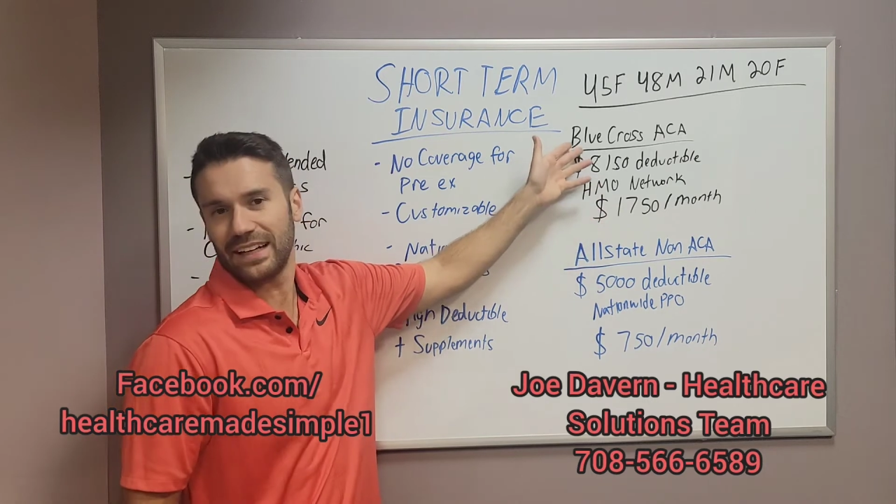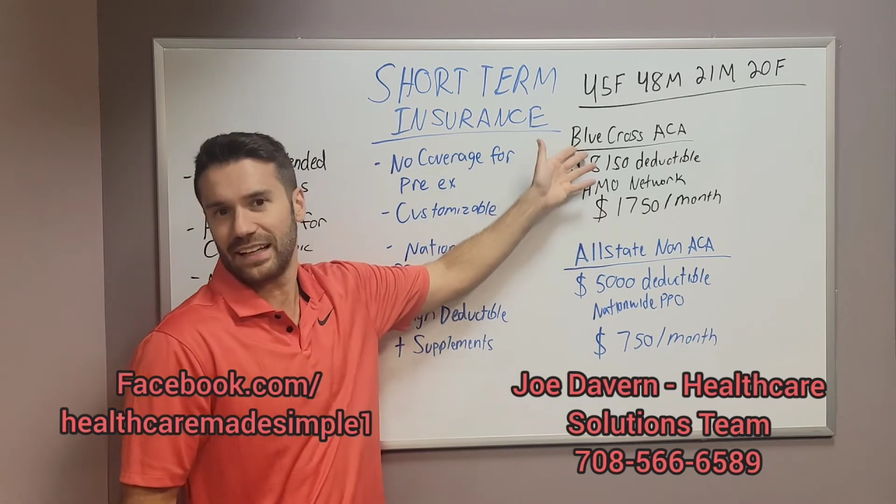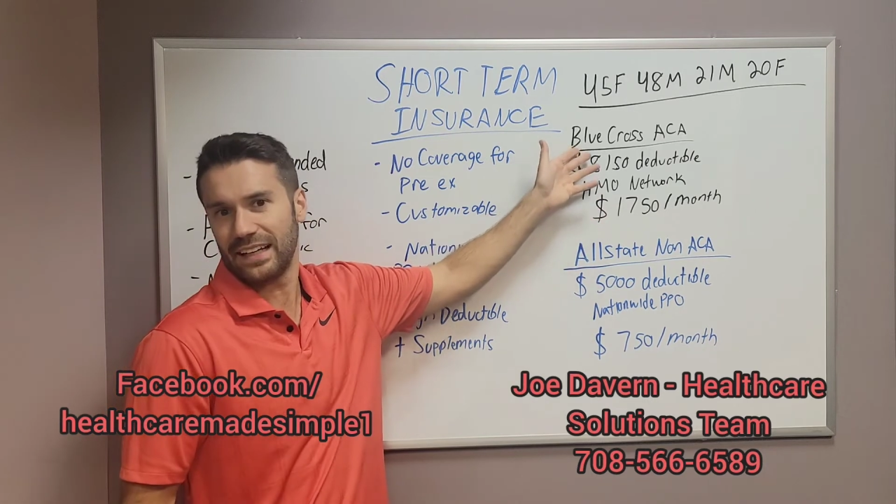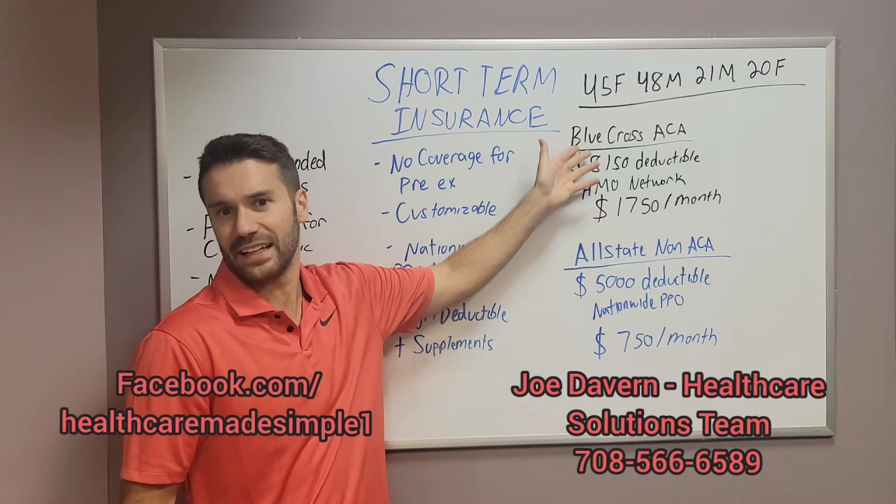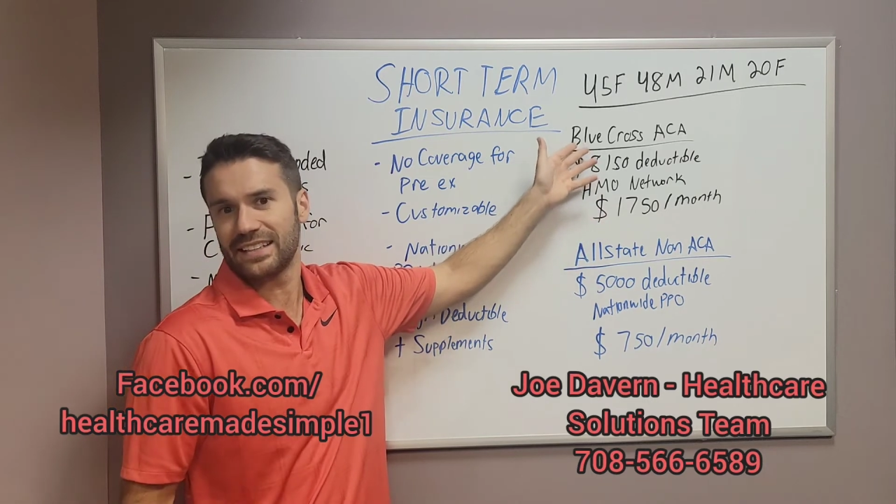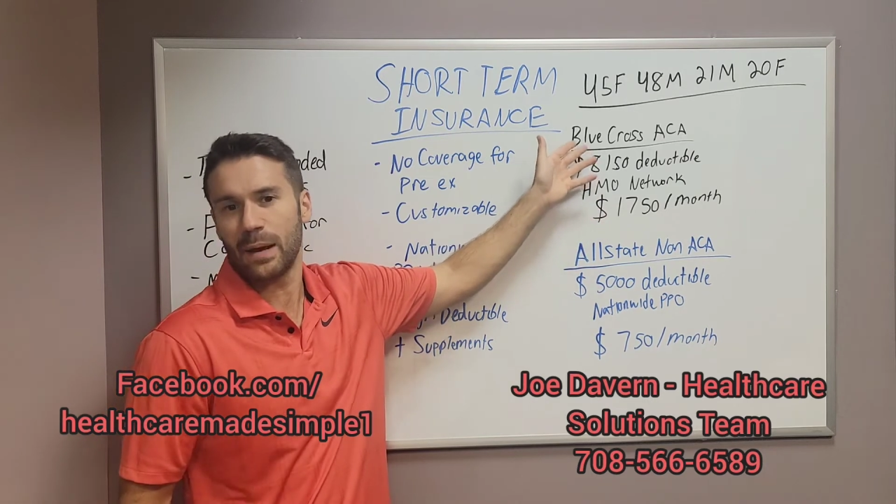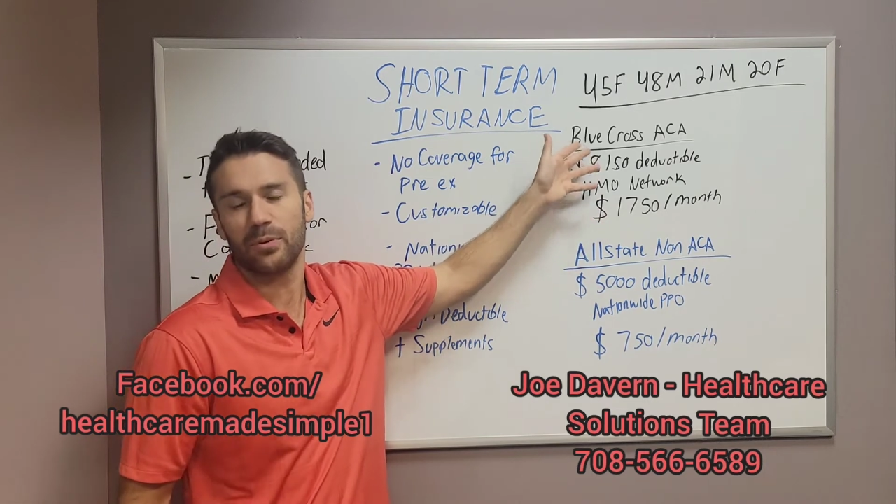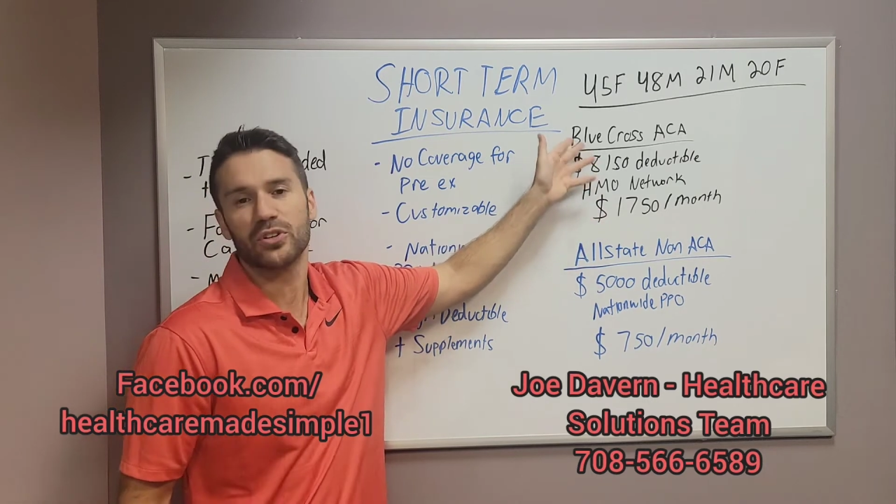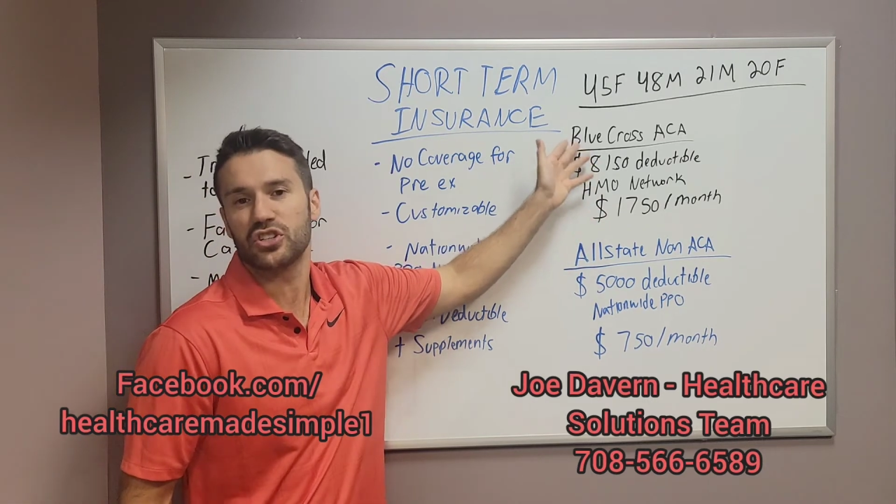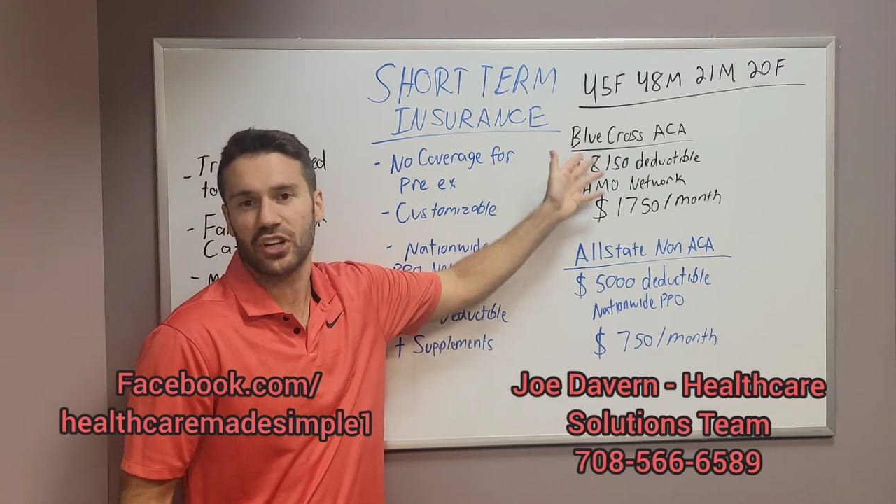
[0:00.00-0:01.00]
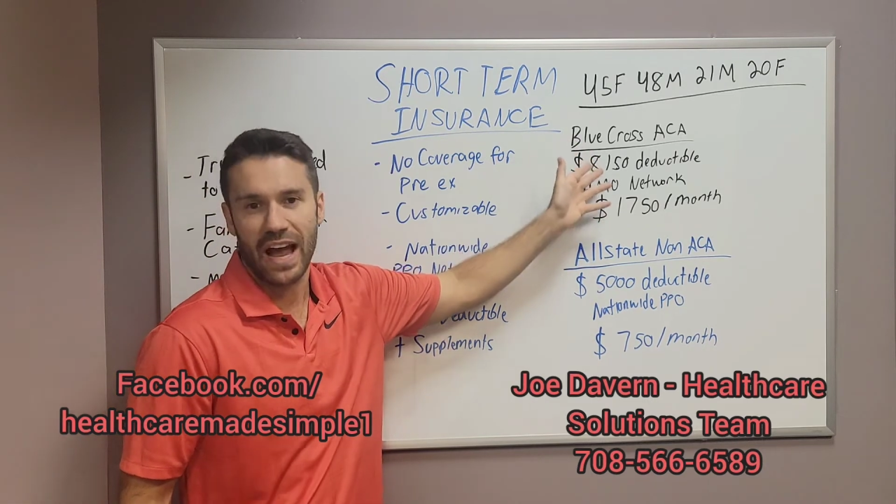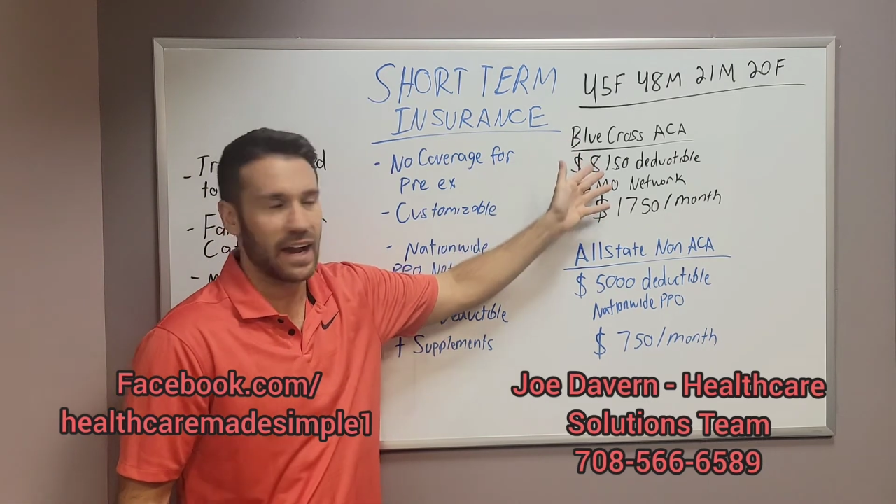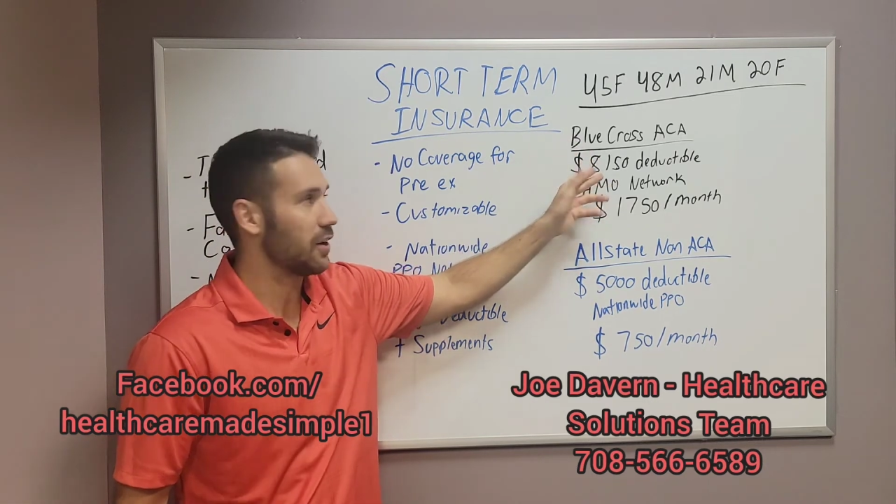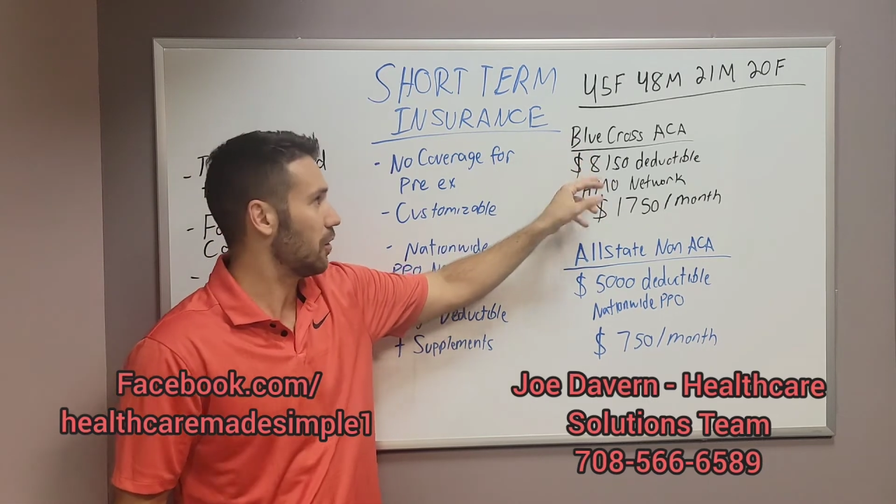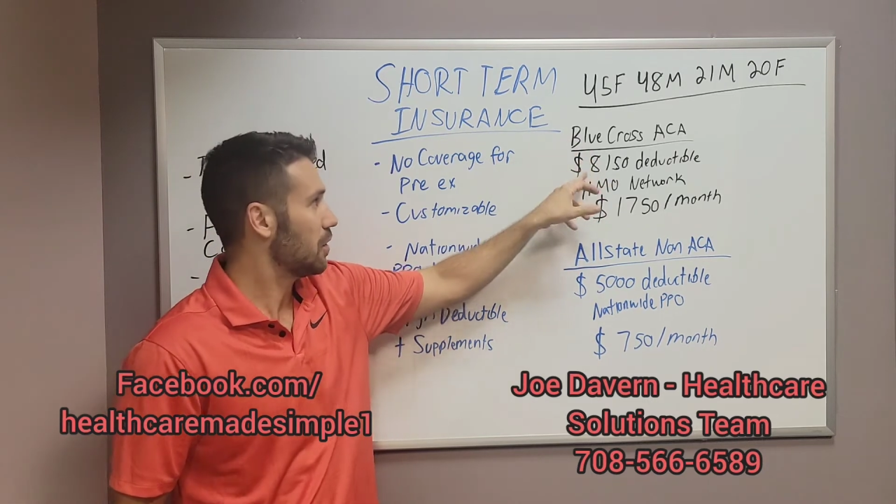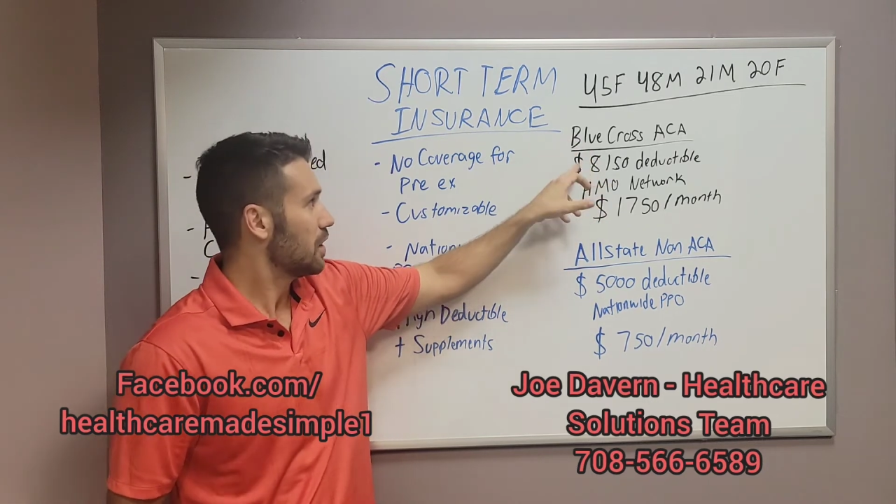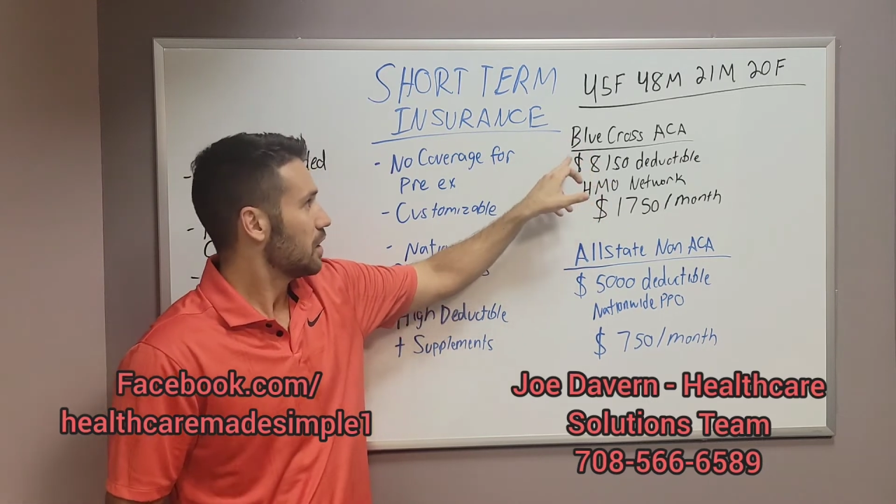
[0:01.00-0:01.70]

an example in Chicago.